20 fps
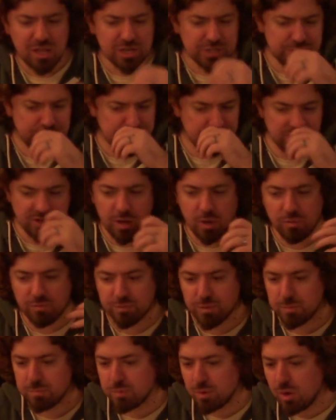Do you go
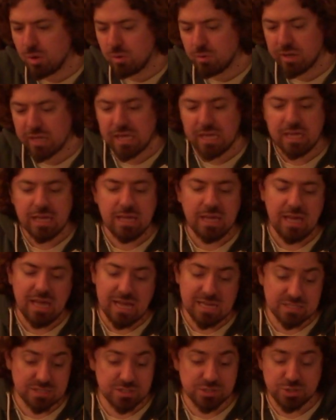for broke
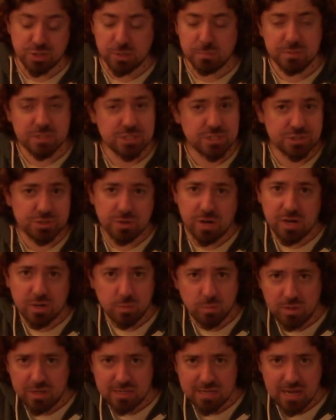as the Germans and try
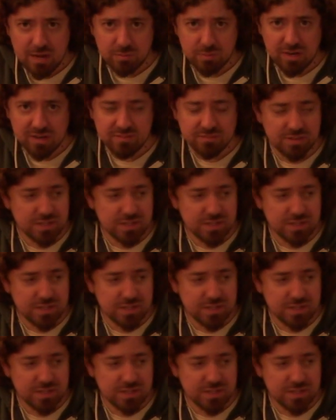to win an outright